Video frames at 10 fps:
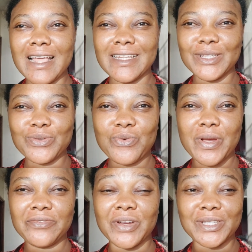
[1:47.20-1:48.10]
their school
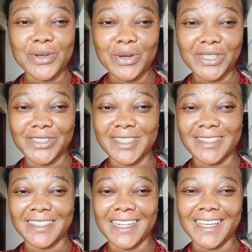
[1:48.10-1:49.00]
went for excursion
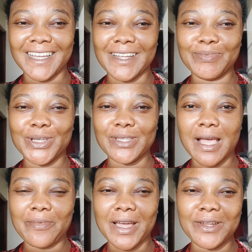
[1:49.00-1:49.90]
today, and I'm just
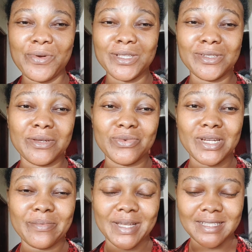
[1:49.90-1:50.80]
happy. And they went to the
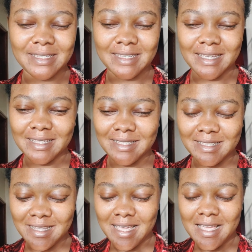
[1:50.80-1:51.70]
monument.
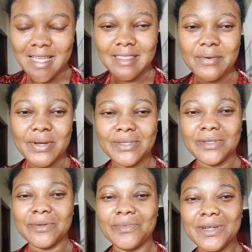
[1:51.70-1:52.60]
Yes, they went to
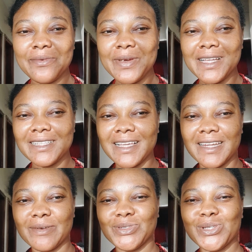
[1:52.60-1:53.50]
the monument,
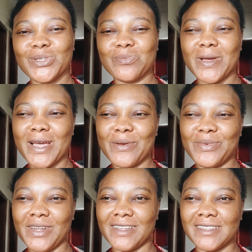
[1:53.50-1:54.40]
and I'm just super
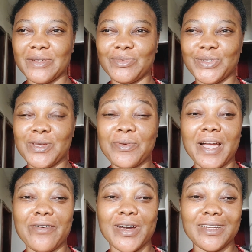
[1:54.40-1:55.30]
happy that um Chikibga
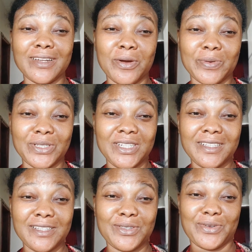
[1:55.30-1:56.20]
have another
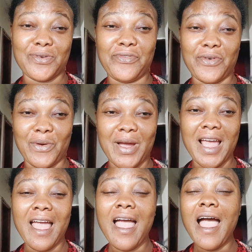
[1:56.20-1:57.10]
opportunity to go for
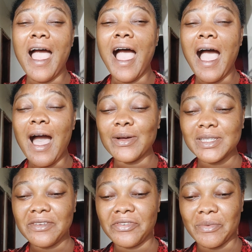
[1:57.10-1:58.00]

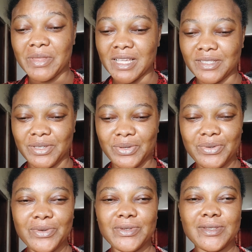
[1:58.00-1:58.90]
outing from their
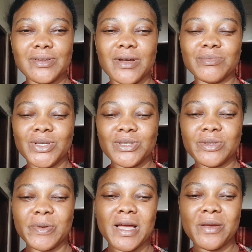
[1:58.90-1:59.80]
school. So I'm just
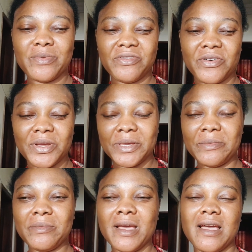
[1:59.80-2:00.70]
super happy for
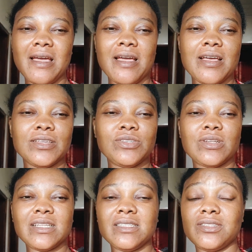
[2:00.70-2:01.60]
him. So
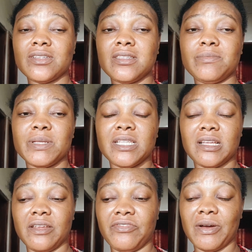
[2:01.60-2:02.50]
that's just it
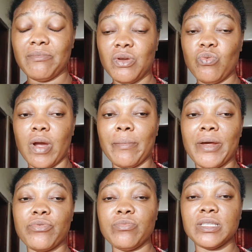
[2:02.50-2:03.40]
basically for While my
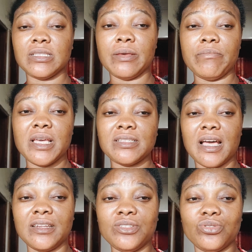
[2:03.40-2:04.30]
room is in a mess,
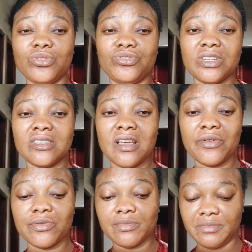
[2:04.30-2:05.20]
I need to go dress that
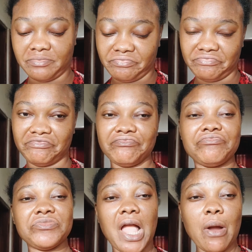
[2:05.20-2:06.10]

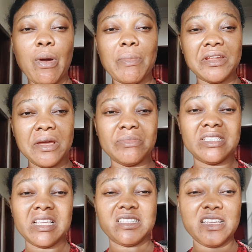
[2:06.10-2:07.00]
room. Our madam
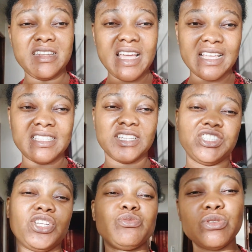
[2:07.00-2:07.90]
is here. Zendaya is here.
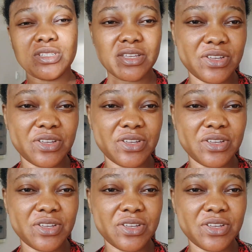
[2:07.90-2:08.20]
She just wants to tell you